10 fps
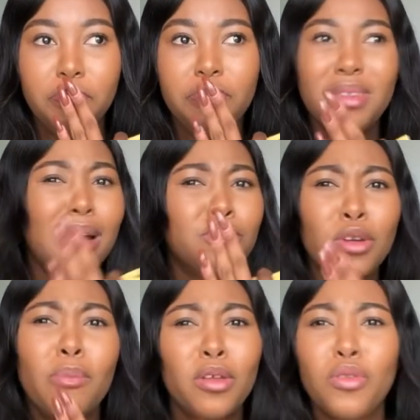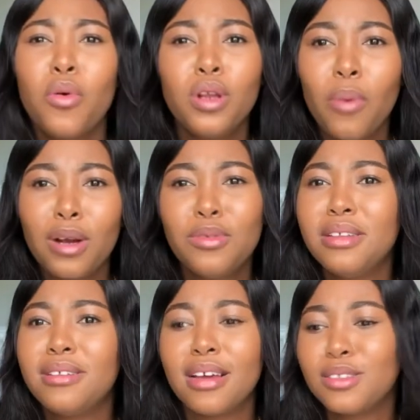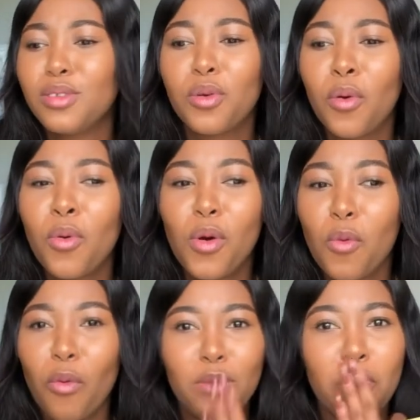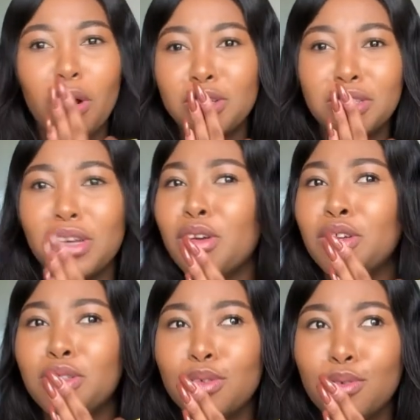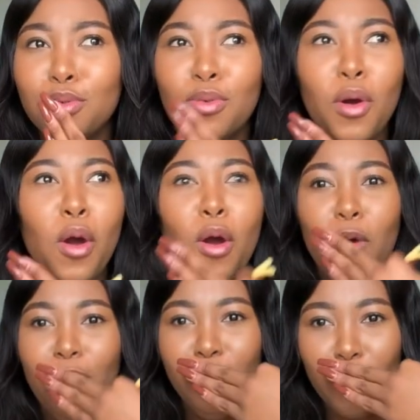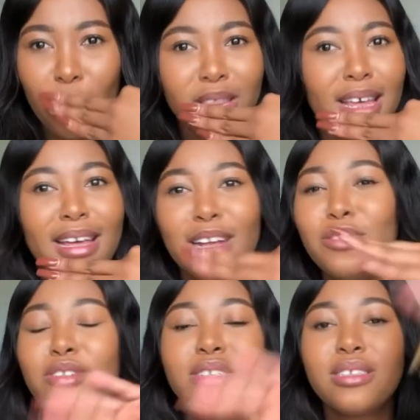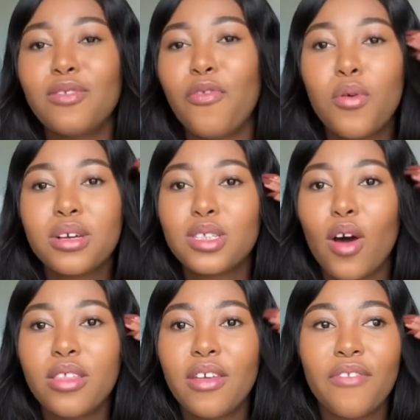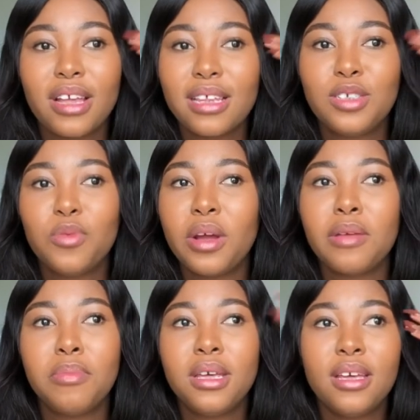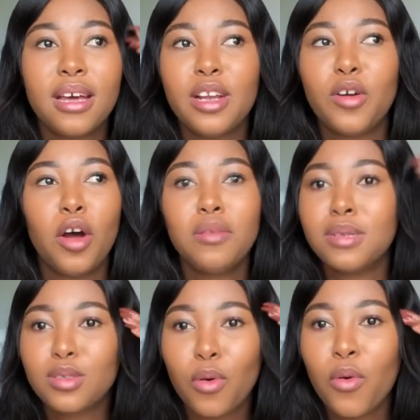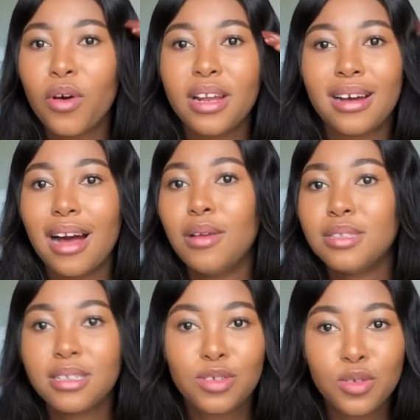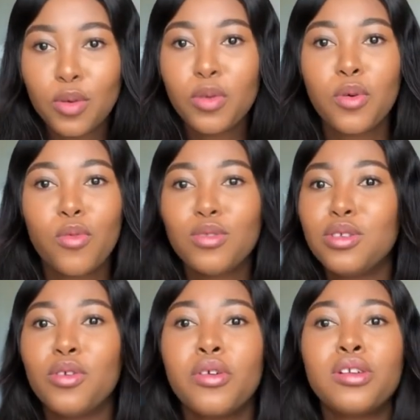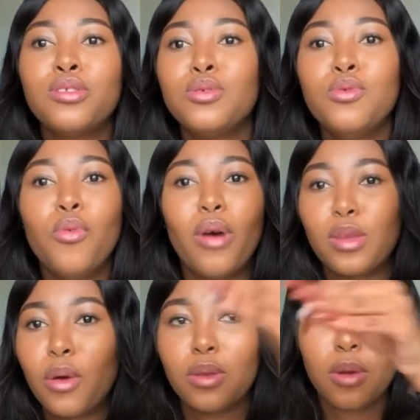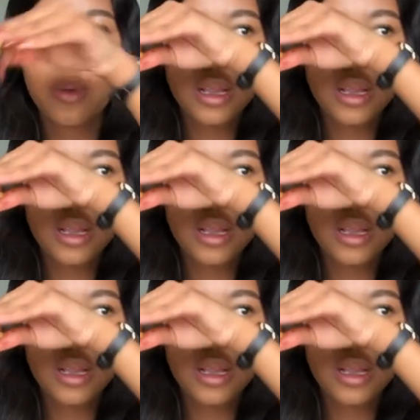I'm sure I'm not the only one who doesn't know what modules they're going to do when they get. You just focused on the fact that you want to be an economist or an accountant. You don't know what you're going to do, what.